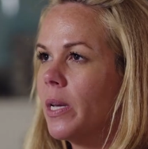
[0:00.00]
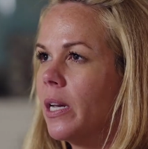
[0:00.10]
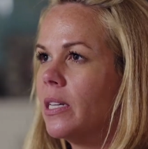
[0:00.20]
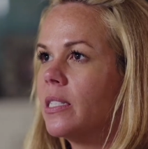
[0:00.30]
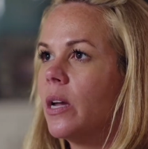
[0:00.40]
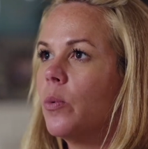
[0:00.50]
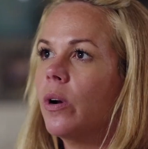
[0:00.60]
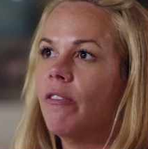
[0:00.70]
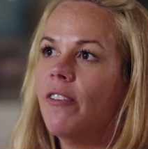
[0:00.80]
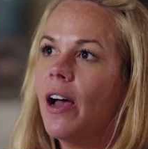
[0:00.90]
because they would
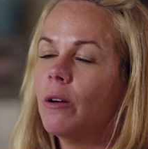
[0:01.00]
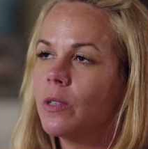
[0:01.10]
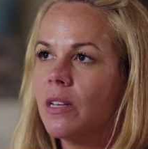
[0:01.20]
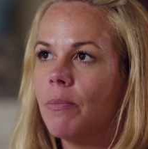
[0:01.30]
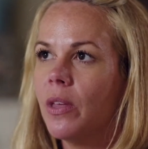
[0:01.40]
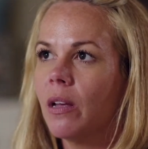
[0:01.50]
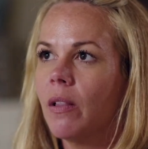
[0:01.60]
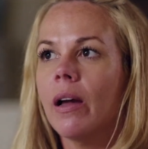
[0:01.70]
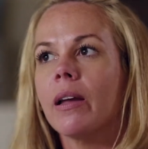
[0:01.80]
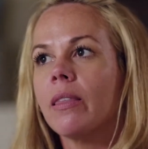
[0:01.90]
have found something
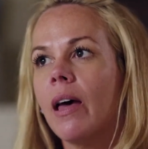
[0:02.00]
like